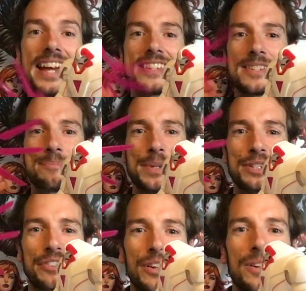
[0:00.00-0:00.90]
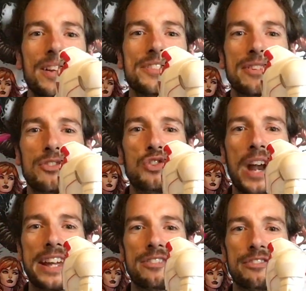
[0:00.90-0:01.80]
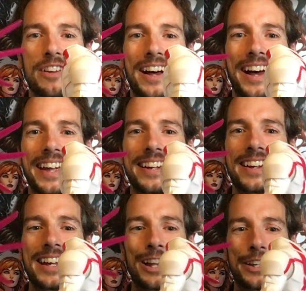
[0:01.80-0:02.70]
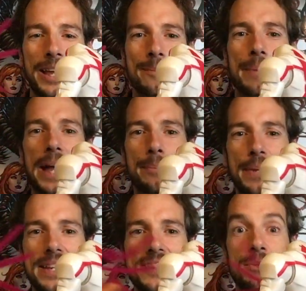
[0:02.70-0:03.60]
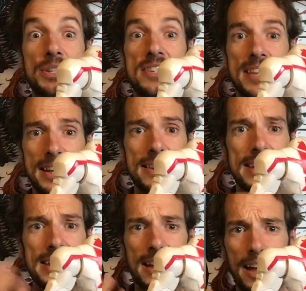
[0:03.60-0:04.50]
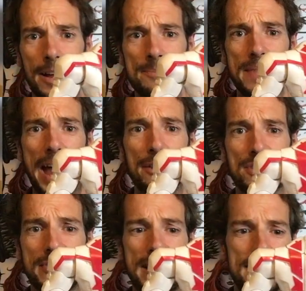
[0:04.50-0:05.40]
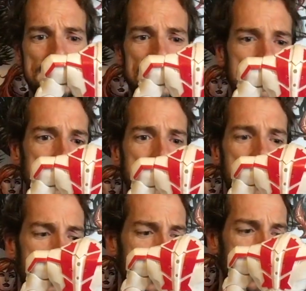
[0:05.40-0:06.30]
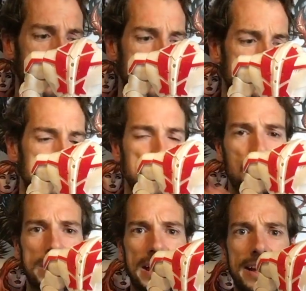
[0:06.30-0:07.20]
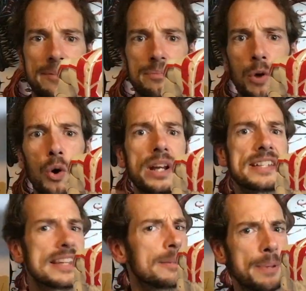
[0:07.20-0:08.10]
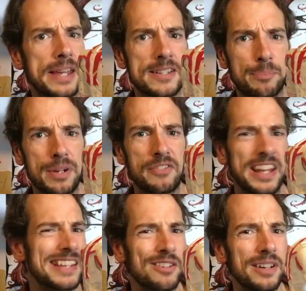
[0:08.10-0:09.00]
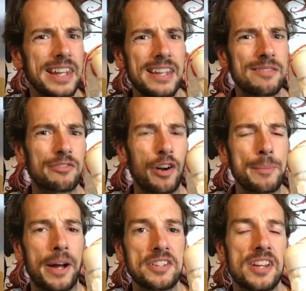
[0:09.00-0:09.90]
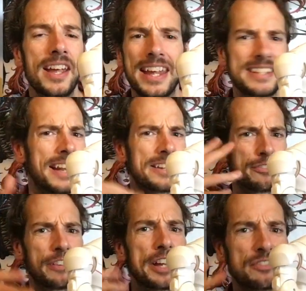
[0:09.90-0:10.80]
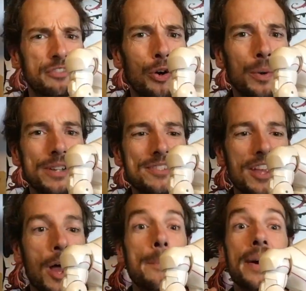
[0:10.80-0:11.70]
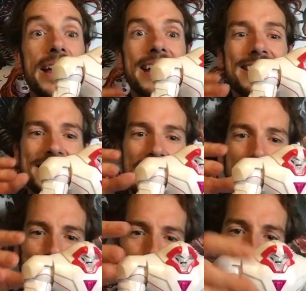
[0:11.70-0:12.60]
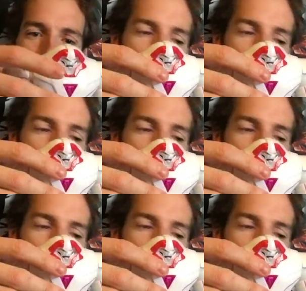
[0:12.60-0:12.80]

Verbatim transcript: has this beautiful sort of dragonfly-looking back piece, which is in the uh, House of X uh, storyline. Or at least it appears briefly. He's not in it very much. He's in, like, the flash forwards, but it is kind of cool.